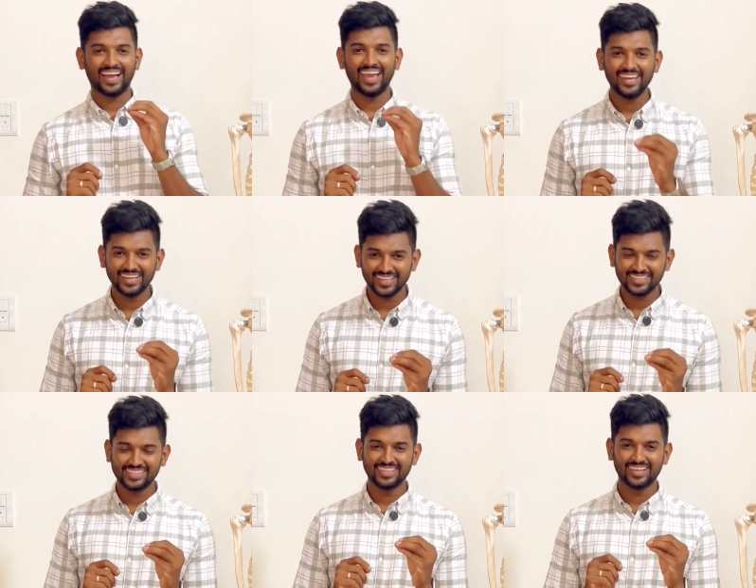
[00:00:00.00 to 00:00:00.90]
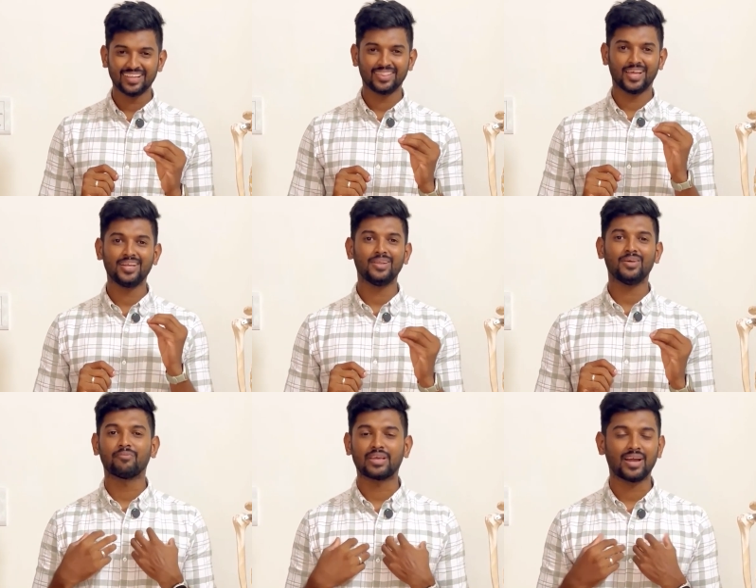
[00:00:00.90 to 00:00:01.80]
kinetics
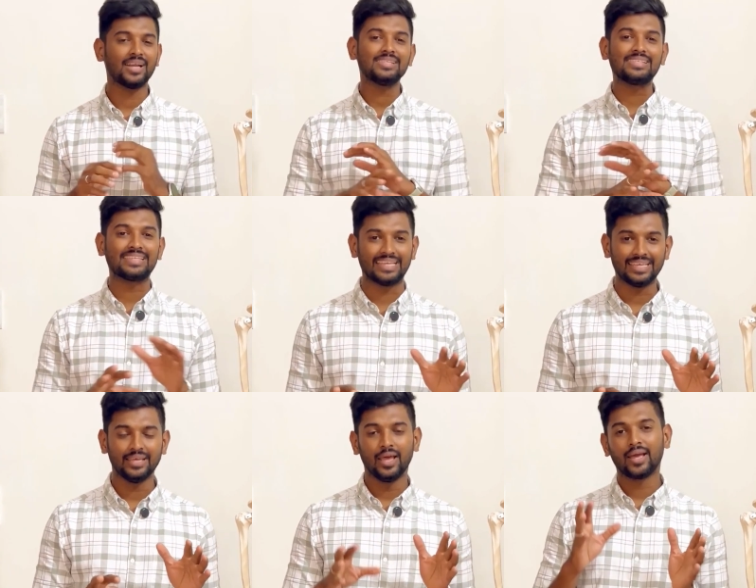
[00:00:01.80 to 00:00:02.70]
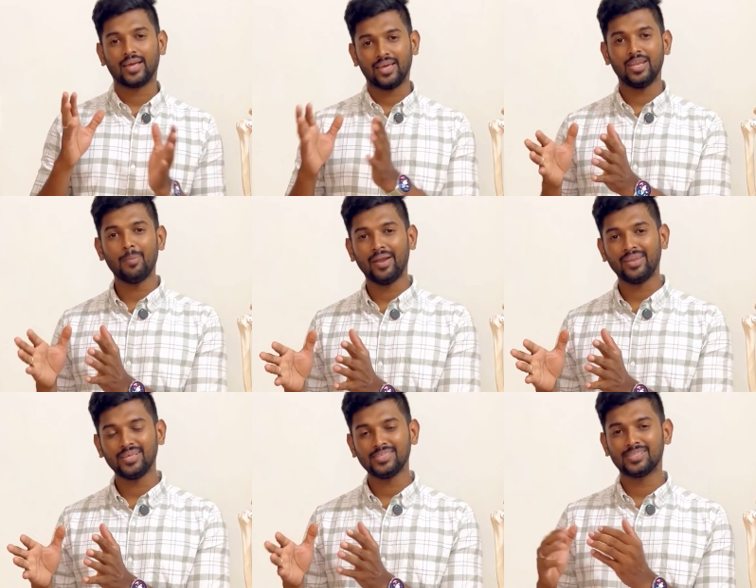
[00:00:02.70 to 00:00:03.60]
that we can't see,
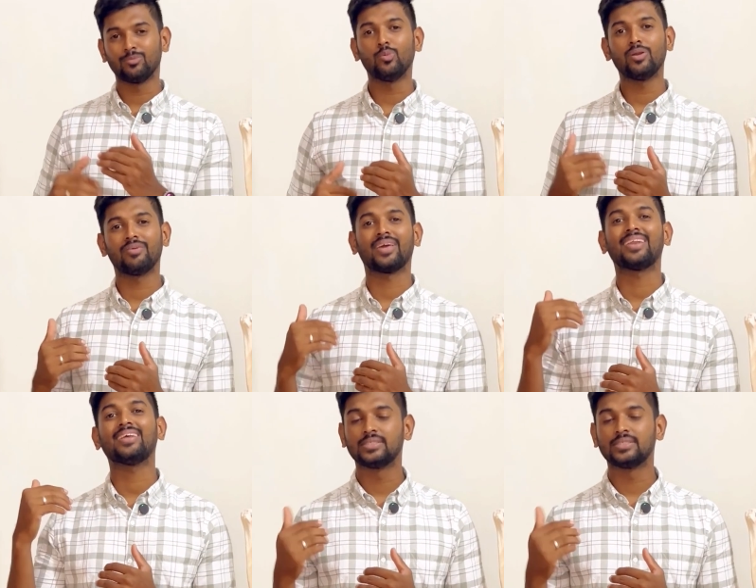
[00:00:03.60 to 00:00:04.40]
kinematics the movement we can